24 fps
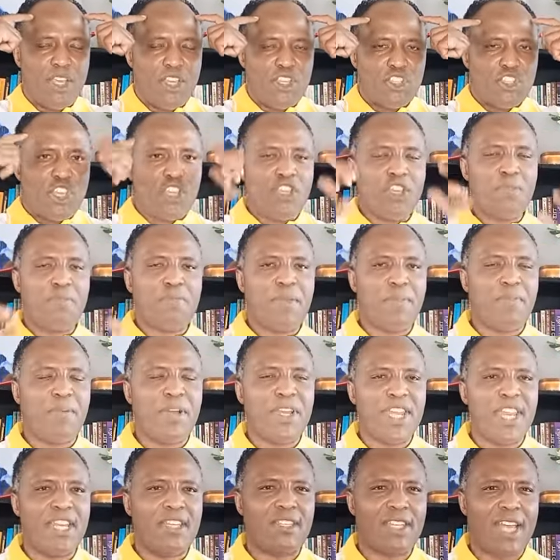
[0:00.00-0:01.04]
So you
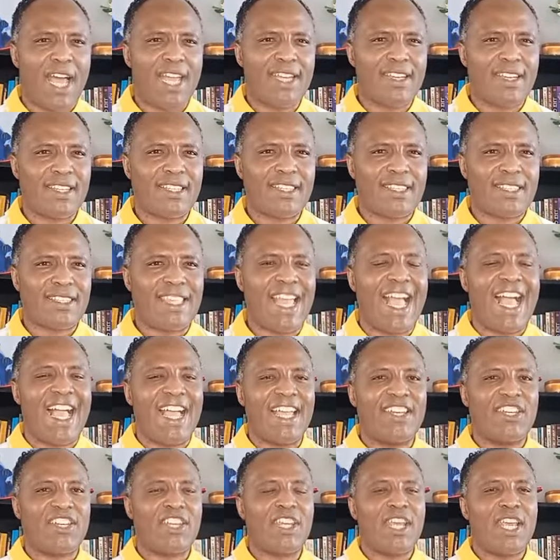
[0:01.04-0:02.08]
people need to
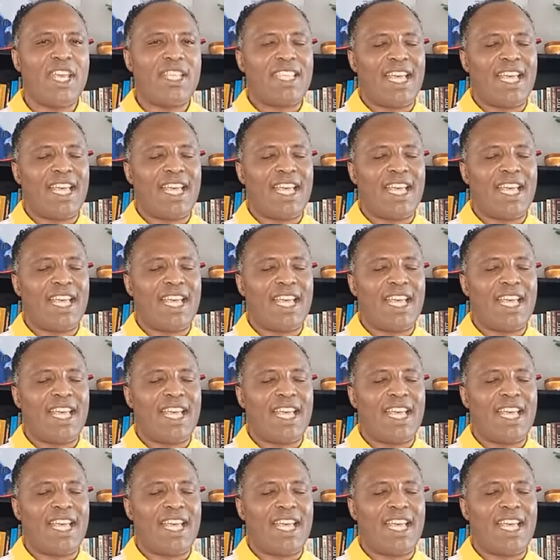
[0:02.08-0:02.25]
understand